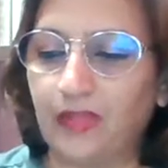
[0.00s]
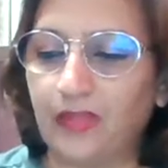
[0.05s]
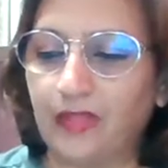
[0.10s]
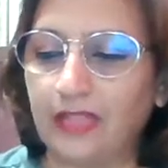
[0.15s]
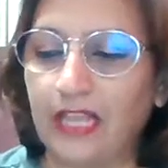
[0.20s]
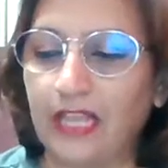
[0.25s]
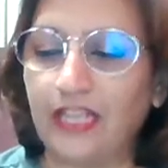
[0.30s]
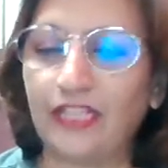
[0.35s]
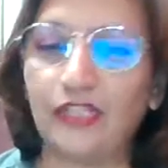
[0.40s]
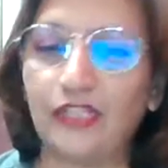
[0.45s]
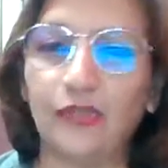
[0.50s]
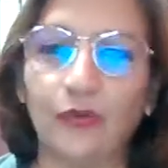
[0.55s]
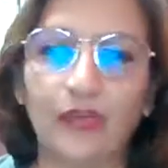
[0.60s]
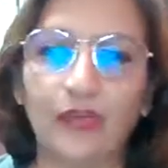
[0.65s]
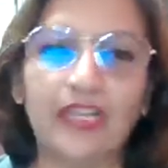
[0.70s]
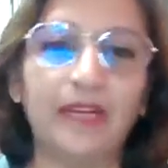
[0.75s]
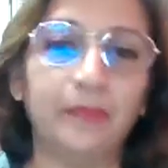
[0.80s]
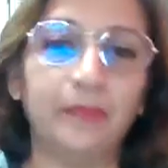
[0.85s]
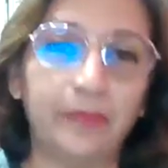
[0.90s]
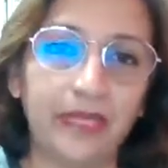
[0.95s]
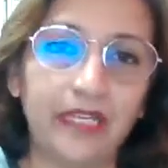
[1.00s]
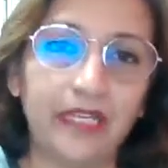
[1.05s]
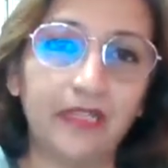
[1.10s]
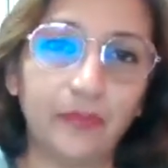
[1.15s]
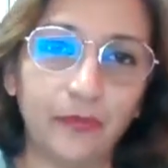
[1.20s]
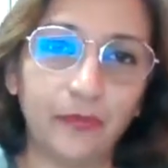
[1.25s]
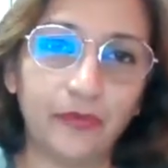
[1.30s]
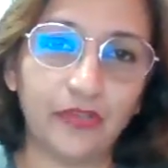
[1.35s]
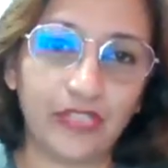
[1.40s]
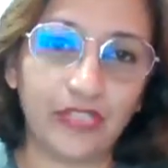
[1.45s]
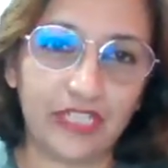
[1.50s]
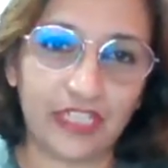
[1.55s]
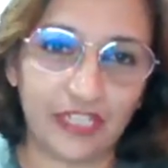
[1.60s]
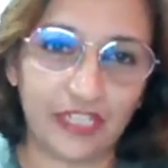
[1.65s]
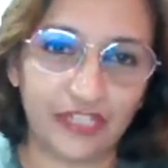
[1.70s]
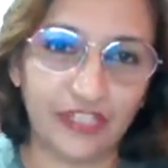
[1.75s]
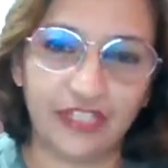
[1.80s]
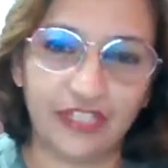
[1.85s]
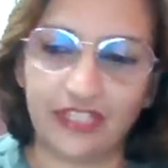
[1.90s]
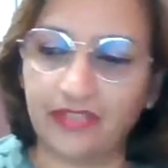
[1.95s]
there is no appeal
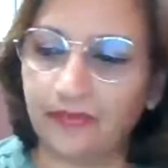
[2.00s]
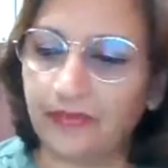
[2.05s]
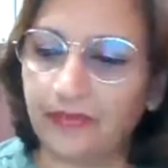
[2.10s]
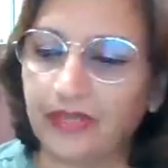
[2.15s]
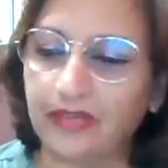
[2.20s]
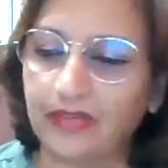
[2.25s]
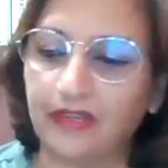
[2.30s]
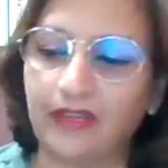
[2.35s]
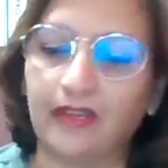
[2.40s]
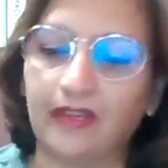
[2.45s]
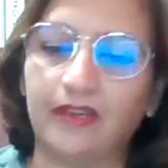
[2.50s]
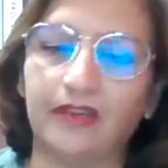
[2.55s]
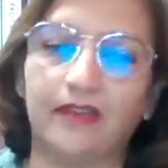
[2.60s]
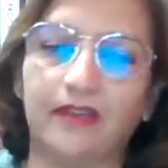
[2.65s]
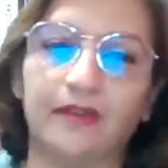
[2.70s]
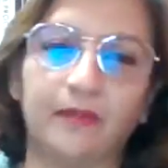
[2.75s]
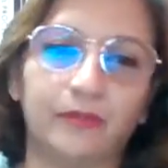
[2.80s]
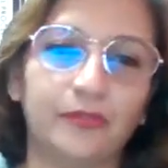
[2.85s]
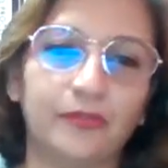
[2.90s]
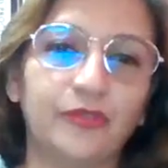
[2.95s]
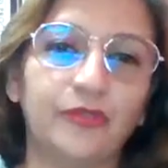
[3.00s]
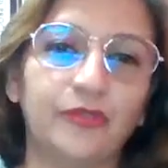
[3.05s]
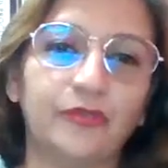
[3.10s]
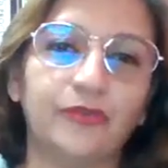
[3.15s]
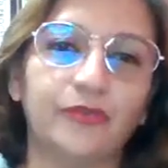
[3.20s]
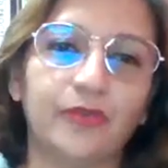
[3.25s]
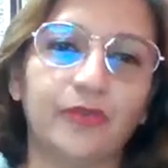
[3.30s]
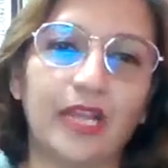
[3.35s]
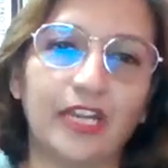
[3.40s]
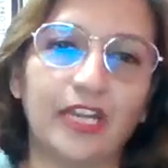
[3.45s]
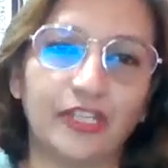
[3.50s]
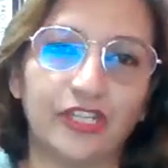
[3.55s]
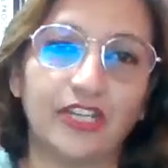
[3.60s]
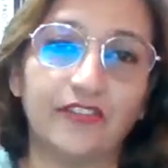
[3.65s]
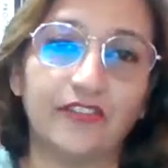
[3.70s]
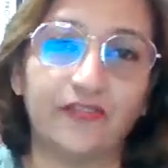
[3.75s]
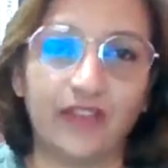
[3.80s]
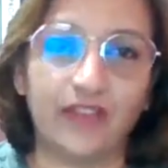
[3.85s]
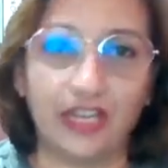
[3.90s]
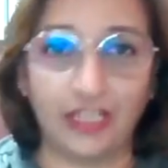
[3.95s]
procedure, but to
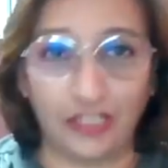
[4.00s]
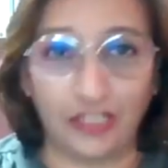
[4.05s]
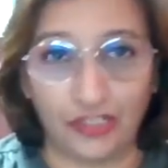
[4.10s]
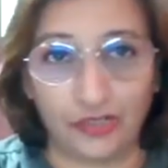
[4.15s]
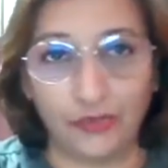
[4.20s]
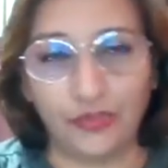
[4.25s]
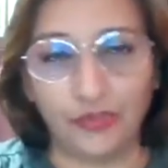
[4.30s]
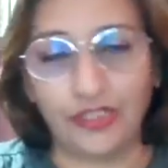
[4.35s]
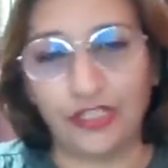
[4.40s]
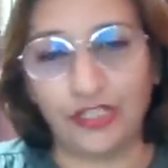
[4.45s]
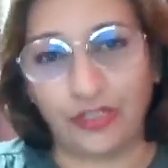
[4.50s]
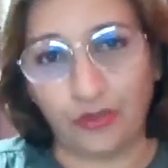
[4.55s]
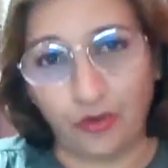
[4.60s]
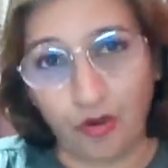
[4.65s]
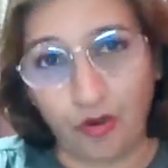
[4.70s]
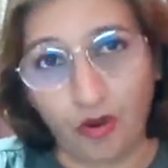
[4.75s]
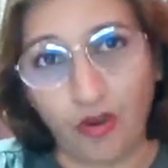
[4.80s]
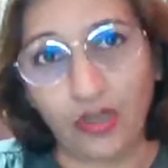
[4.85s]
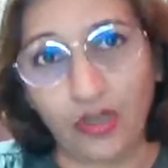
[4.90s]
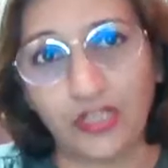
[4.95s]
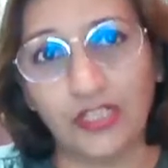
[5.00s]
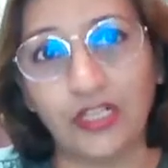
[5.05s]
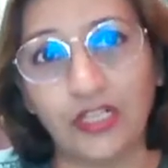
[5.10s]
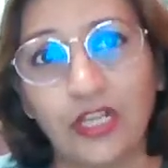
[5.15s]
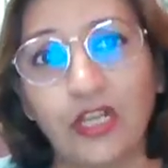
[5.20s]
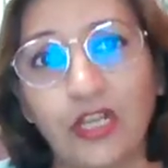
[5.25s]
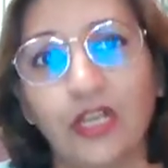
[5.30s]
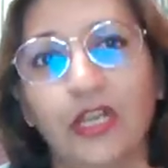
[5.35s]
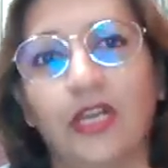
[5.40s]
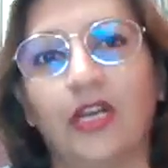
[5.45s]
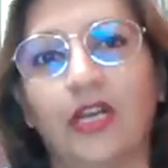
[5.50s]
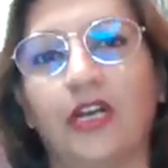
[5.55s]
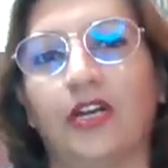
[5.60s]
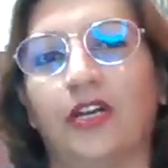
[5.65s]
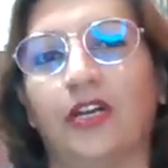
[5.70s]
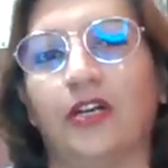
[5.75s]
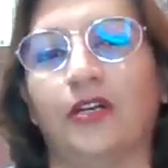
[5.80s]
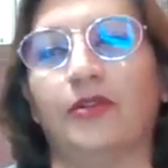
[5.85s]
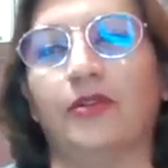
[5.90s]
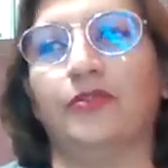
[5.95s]
actually file a suit in court
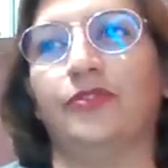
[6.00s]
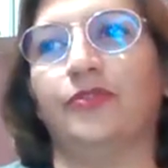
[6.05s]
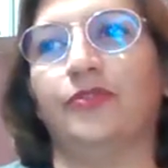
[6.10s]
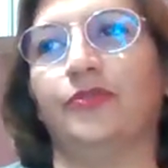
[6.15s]
to,